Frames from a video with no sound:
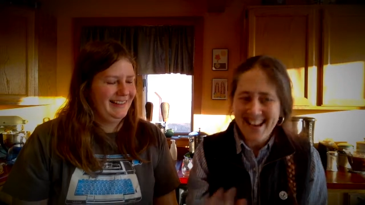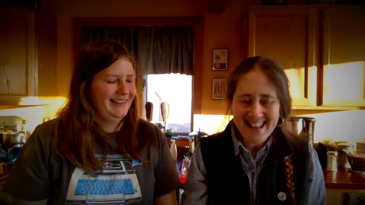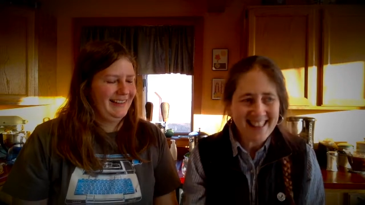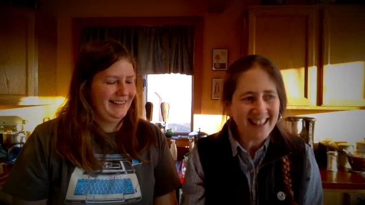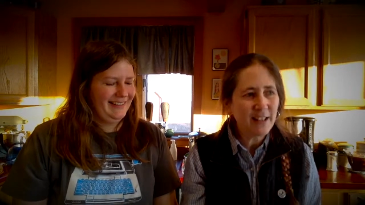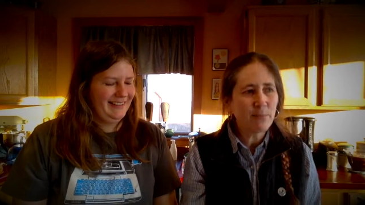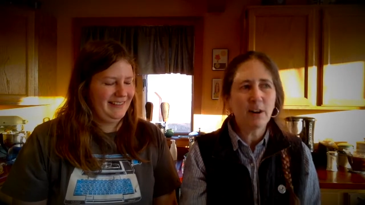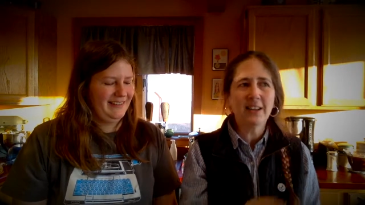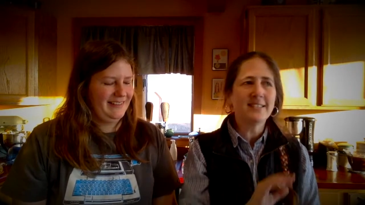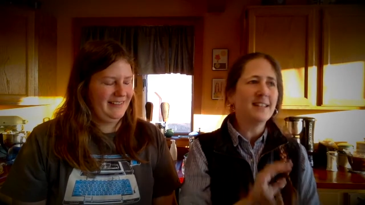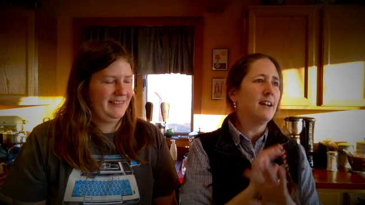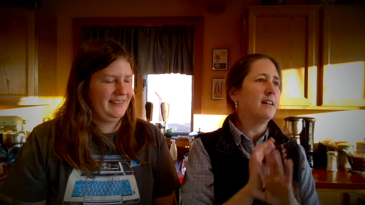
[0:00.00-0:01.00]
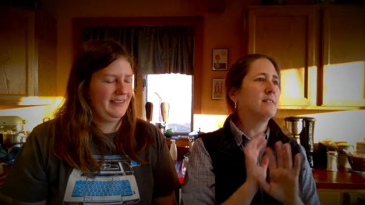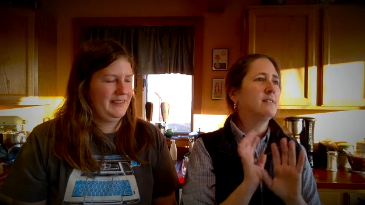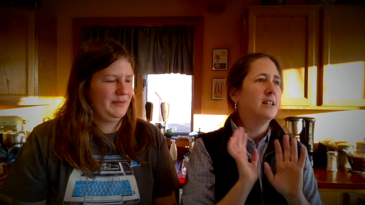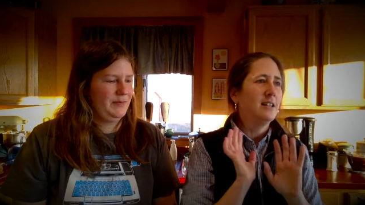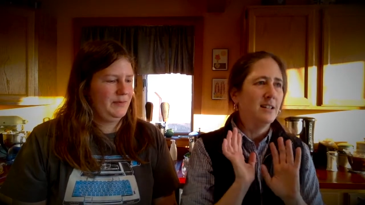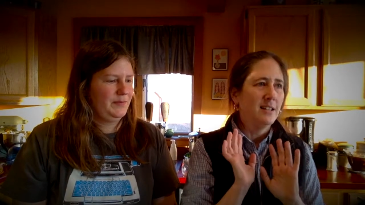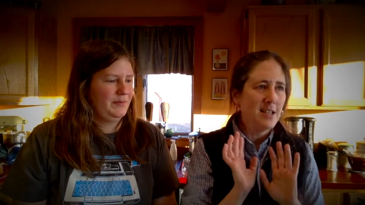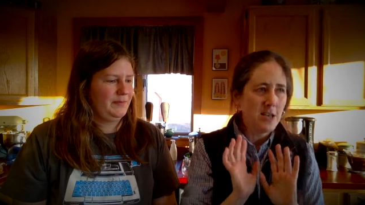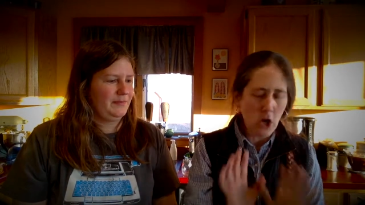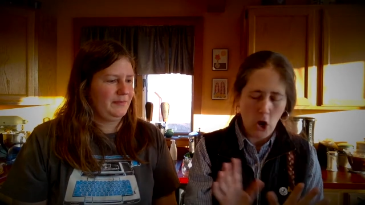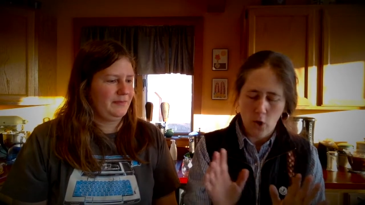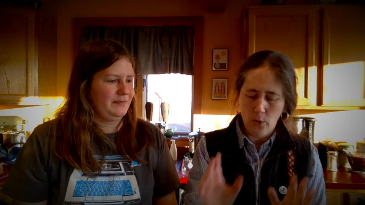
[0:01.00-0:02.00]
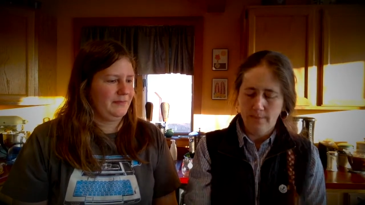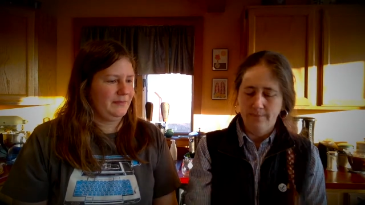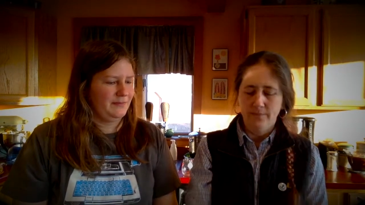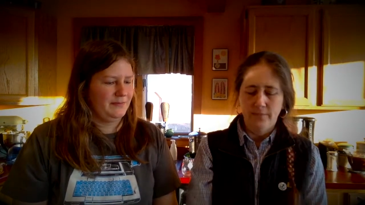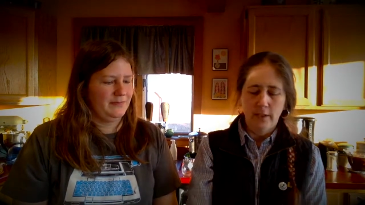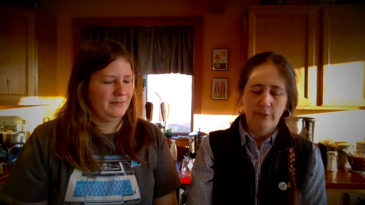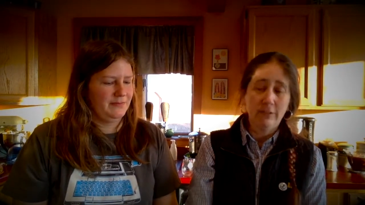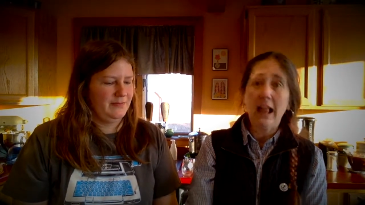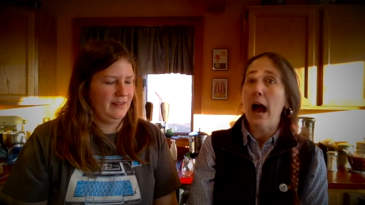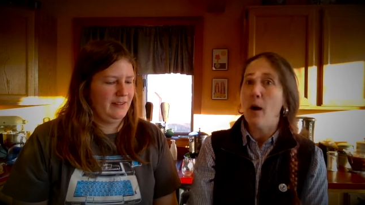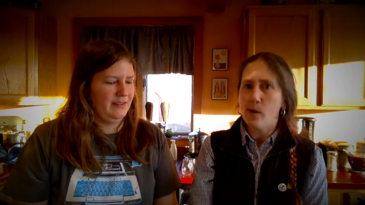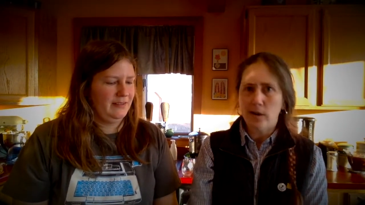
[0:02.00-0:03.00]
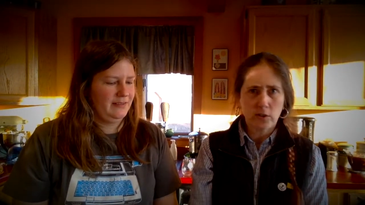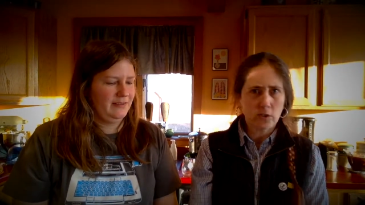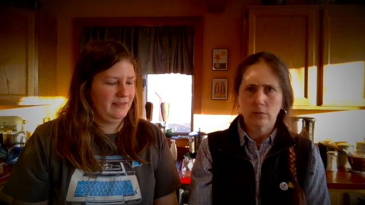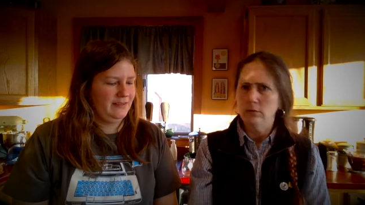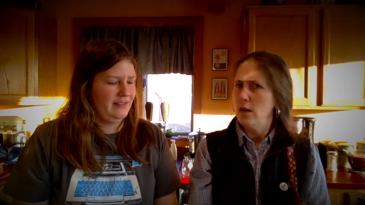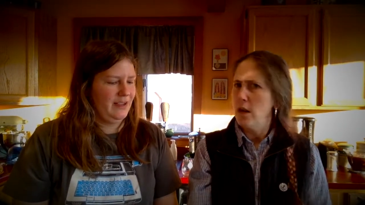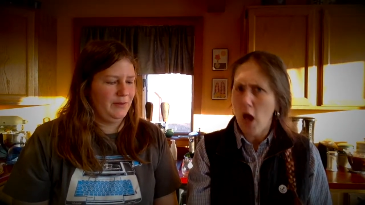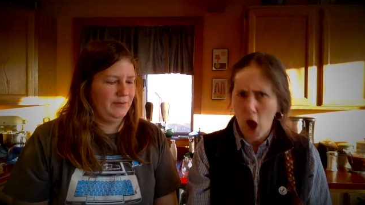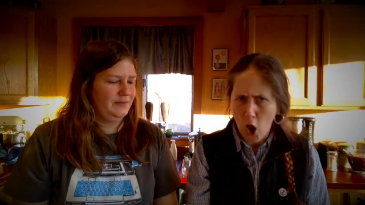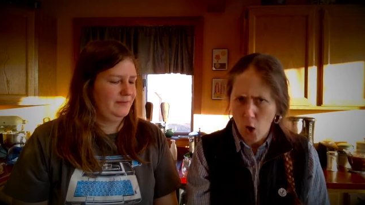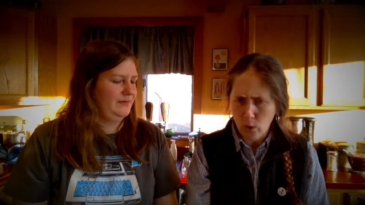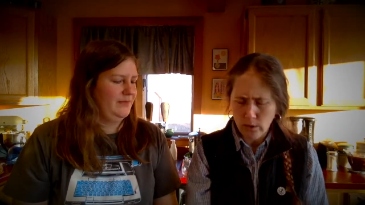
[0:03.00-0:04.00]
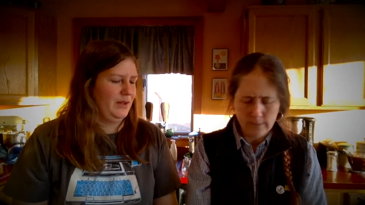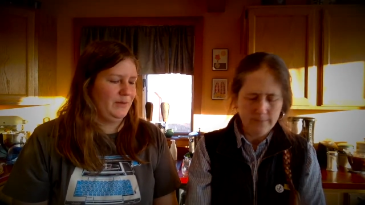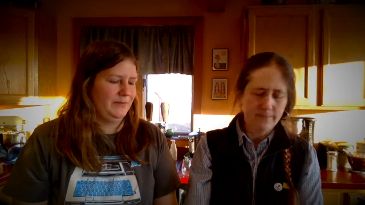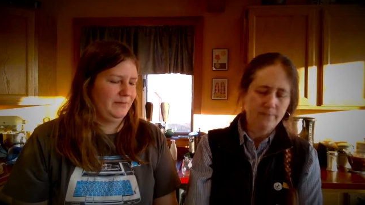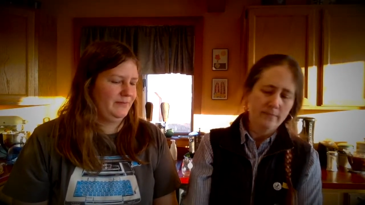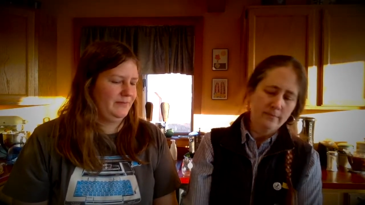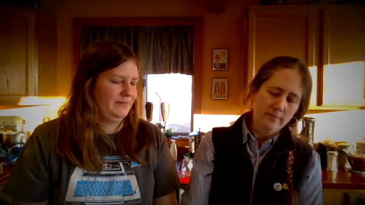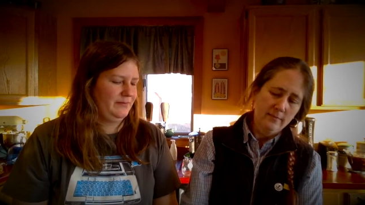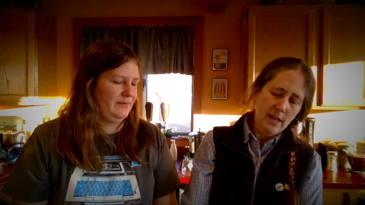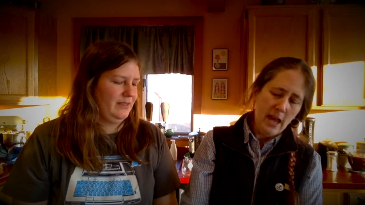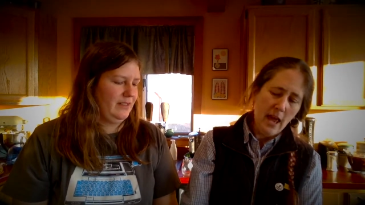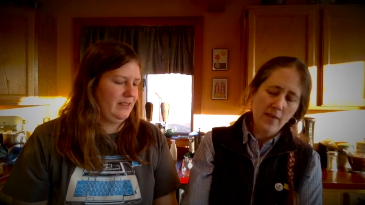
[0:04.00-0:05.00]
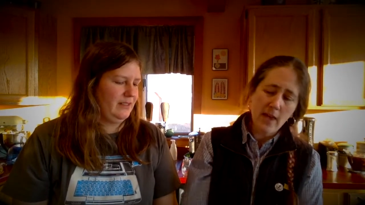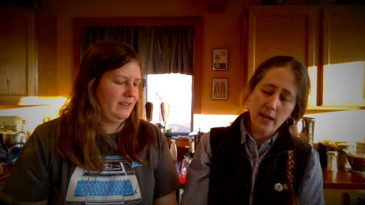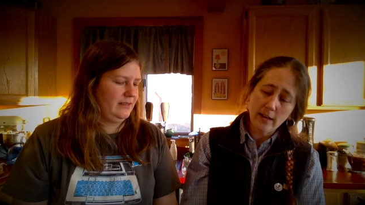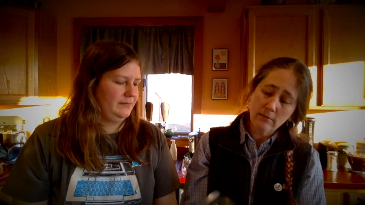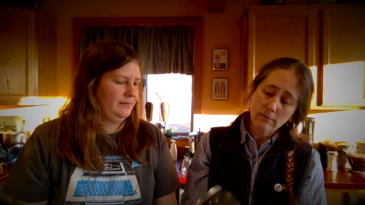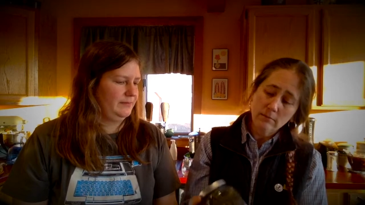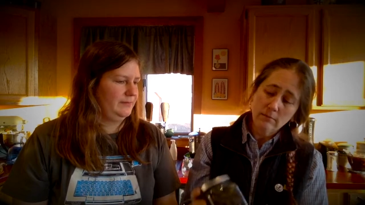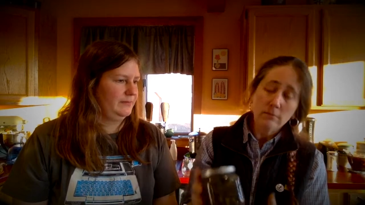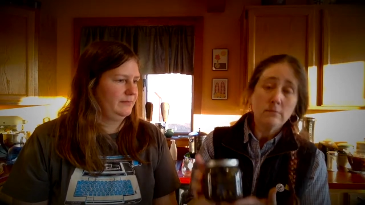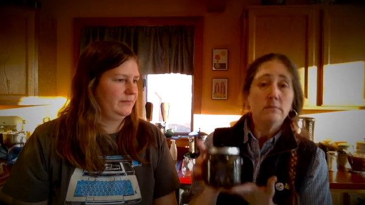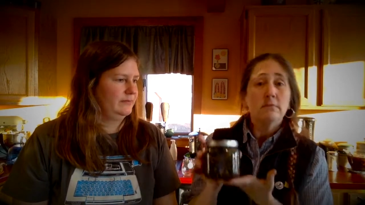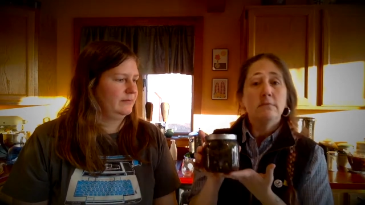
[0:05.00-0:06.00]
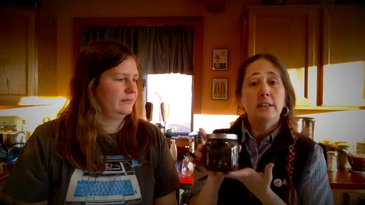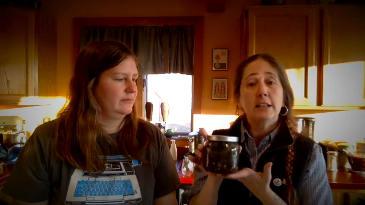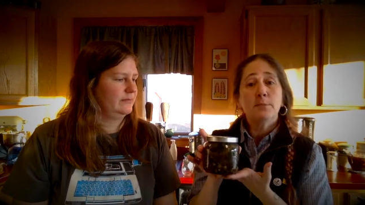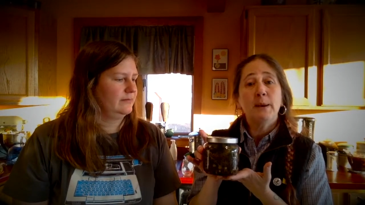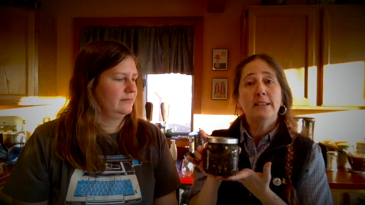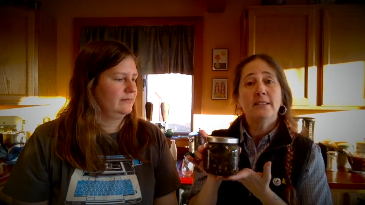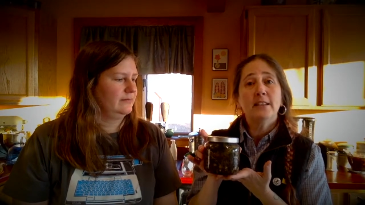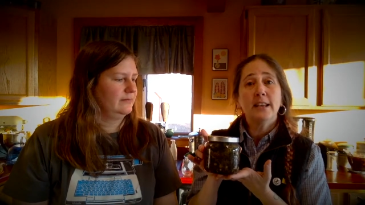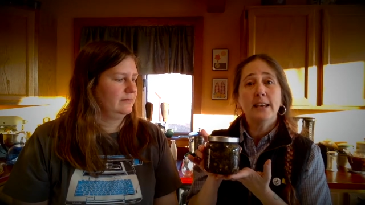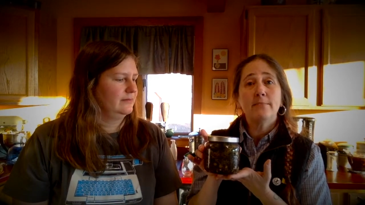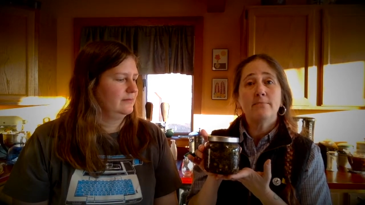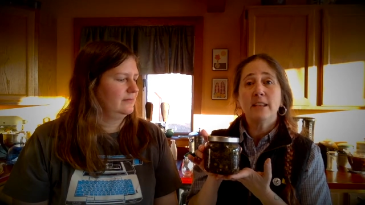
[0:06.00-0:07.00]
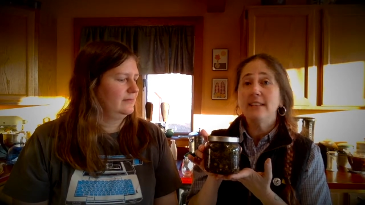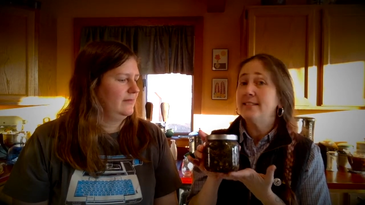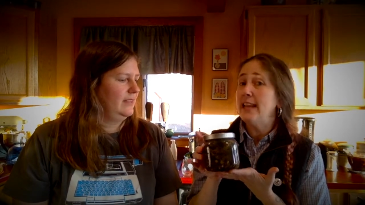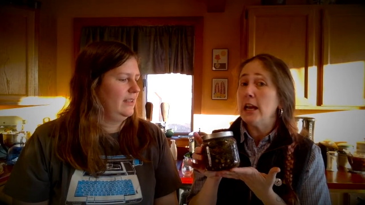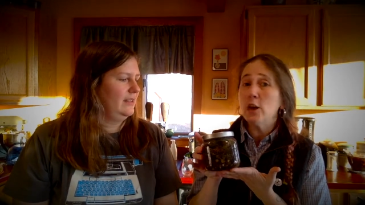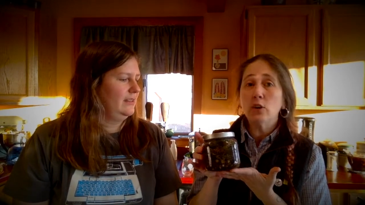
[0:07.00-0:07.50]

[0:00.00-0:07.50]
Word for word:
Speaker 1: anything that breaks down, no. Mm-hmm. Flowers, no. no, no. And then that's basically it. They stay